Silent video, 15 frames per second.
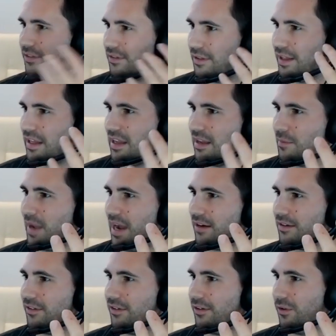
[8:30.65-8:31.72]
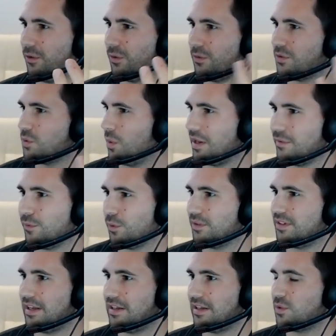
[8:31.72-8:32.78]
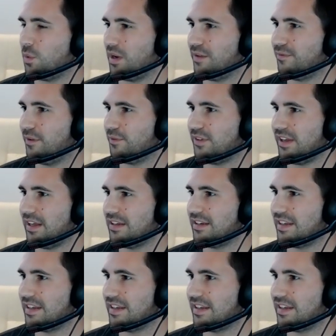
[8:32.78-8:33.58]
thinking back to 2014, 2015,